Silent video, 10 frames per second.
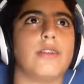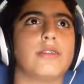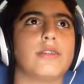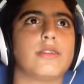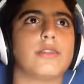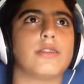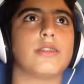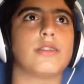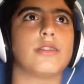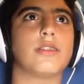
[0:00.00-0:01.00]

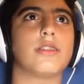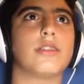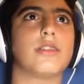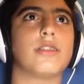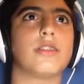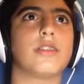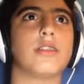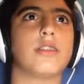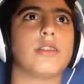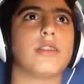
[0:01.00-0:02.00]

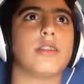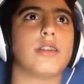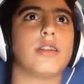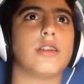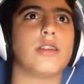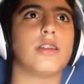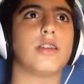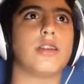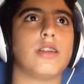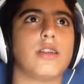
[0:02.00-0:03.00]

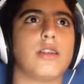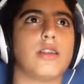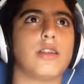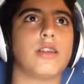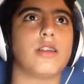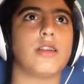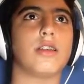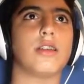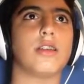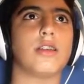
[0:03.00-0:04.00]

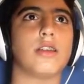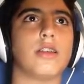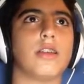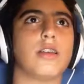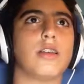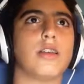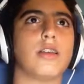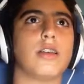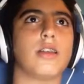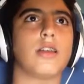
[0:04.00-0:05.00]

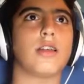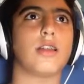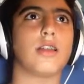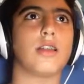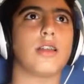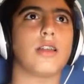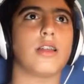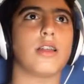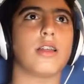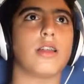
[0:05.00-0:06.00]

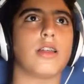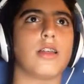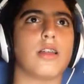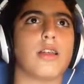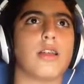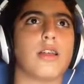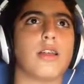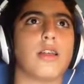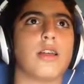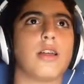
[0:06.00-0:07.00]

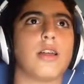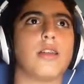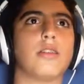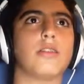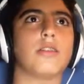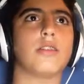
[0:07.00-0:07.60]
(no one is talking)